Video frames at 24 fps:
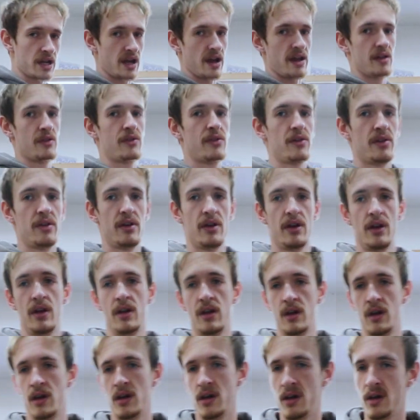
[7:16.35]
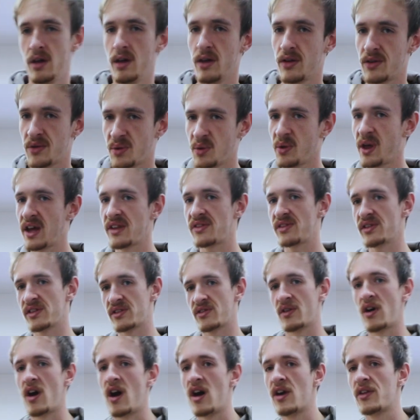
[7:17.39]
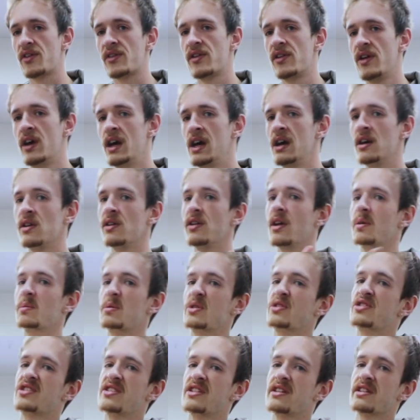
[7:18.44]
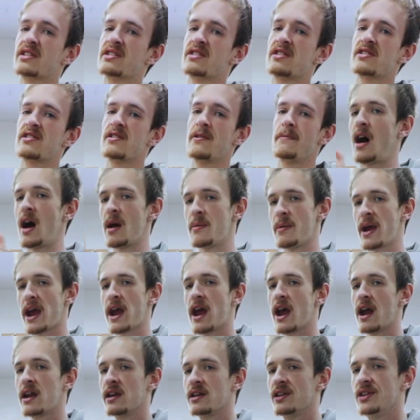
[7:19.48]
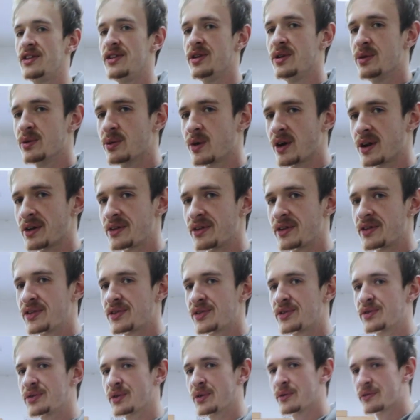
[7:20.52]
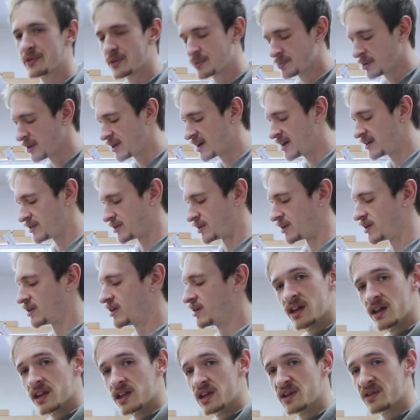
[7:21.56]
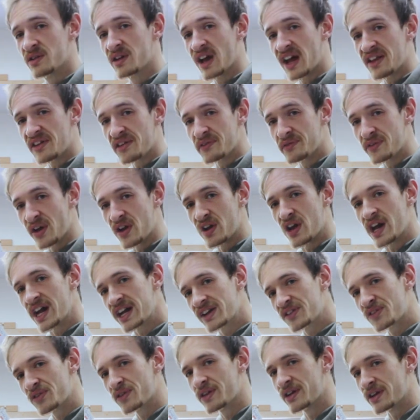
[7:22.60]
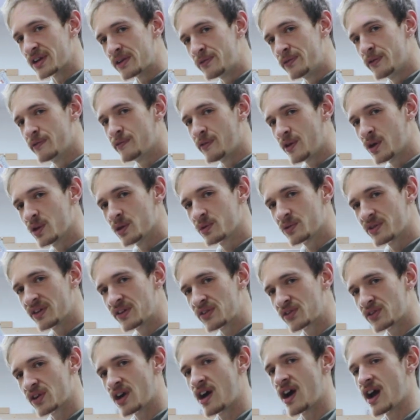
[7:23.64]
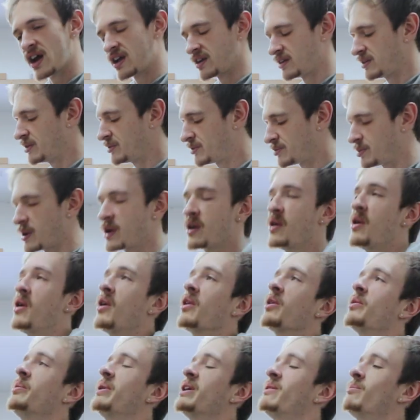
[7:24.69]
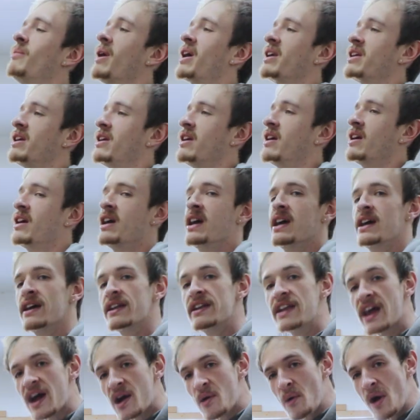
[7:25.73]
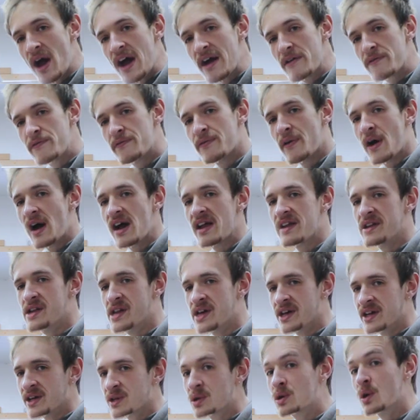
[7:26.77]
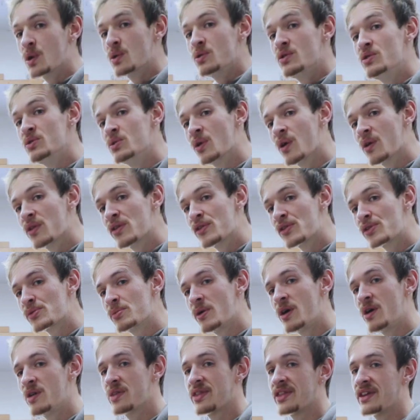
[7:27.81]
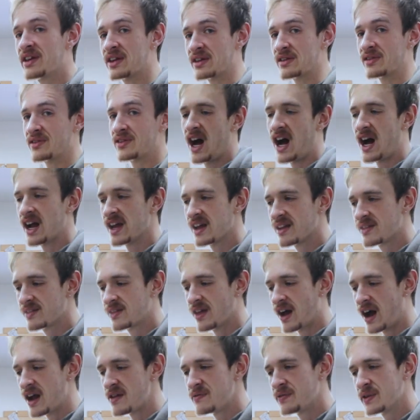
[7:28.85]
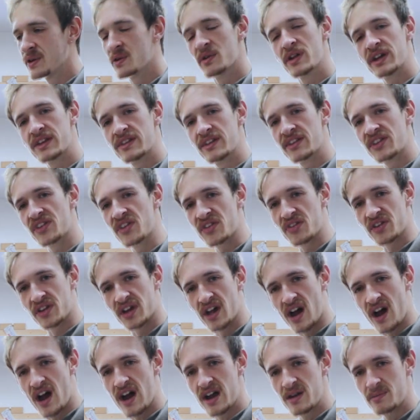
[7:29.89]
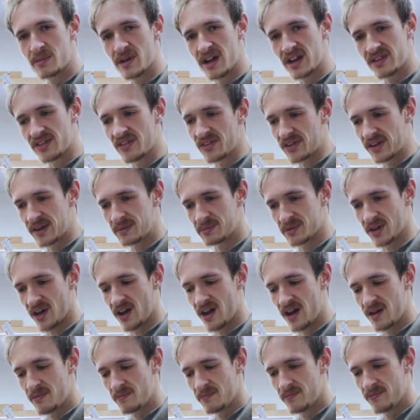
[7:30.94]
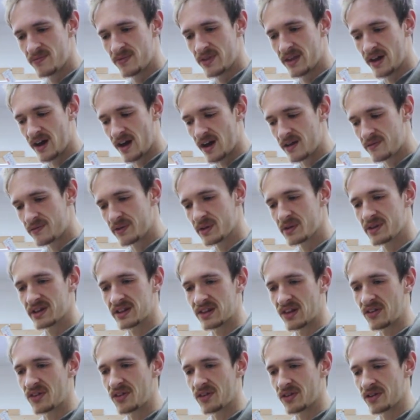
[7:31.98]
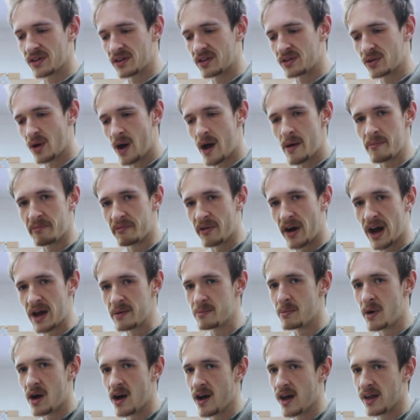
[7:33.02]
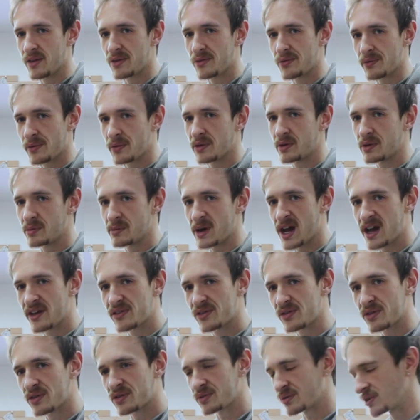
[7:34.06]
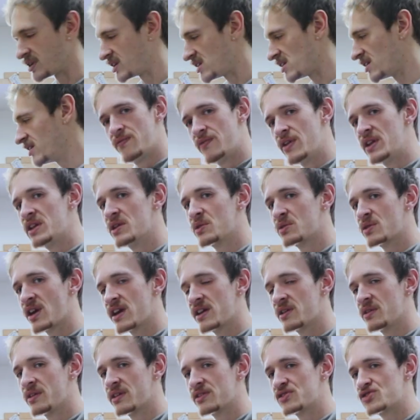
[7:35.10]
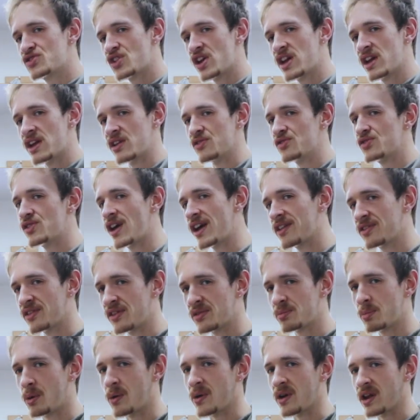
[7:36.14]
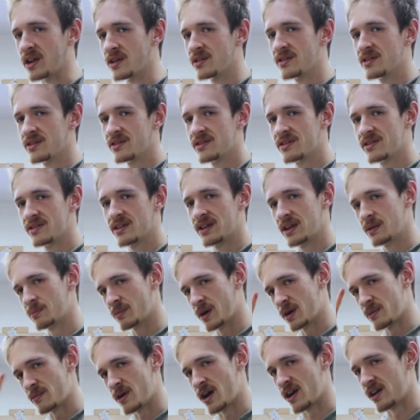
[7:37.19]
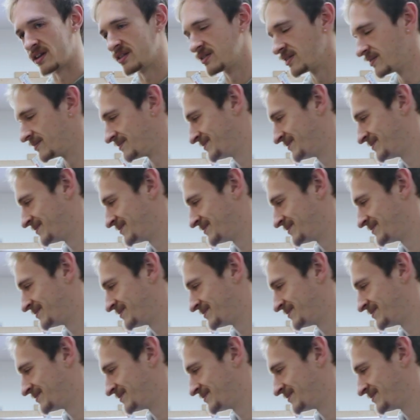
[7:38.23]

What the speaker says: guys, so that's the exhaust. Number 6, I'm handing to you on a silver platter. You guys have done excellent if you followed this guide. You spent all the big money. Now have fun. Go do all the small things. I feel like this is a guide, but at the same time, I feel like this is a top 5 mods for your Mazda 3. Video title has changed at this point, in my mind.